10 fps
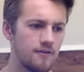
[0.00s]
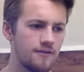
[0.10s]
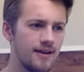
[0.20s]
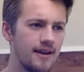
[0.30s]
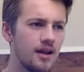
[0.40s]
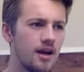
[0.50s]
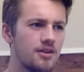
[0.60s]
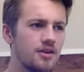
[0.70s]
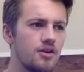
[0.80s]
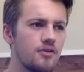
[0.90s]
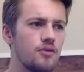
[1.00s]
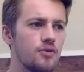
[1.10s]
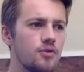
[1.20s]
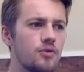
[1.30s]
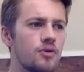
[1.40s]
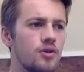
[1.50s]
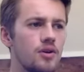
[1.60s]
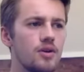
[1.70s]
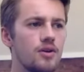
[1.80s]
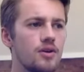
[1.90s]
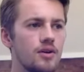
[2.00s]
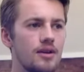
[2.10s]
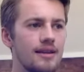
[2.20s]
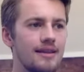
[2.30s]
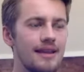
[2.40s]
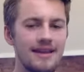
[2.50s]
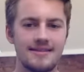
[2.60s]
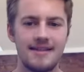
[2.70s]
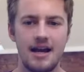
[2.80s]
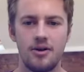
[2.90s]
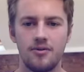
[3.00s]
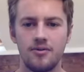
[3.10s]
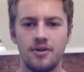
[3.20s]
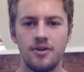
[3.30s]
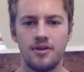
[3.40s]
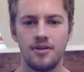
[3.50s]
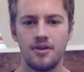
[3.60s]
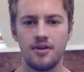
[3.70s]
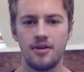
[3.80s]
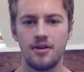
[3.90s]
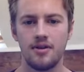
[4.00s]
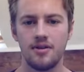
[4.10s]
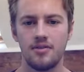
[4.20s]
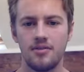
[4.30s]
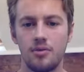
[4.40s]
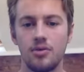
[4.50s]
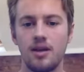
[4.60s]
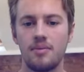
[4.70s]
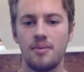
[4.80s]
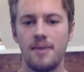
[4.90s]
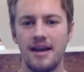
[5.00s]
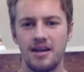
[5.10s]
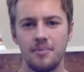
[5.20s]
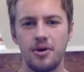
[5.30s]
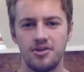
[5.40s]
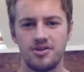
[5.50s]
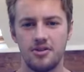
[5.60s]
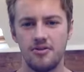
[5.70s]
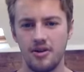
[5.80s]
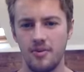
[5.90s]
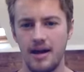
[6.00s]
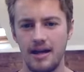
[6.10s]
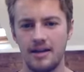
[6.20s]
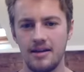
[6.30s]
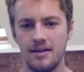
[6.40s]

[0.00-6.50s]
feeling either kind of you're letting down the or like being an imposter in a way.